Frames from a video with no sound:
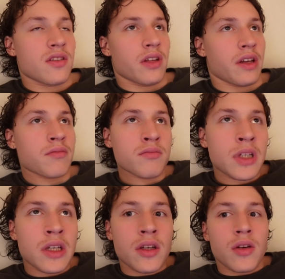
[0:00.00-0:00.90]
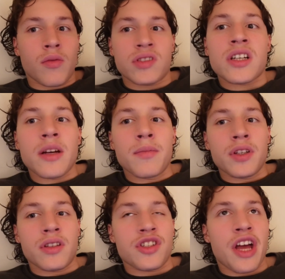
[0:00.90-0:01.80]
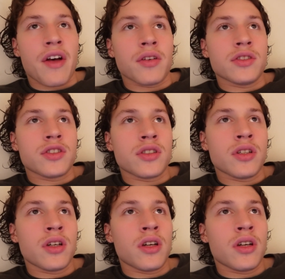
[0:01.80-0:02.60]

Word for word: So like once I complete the challenge,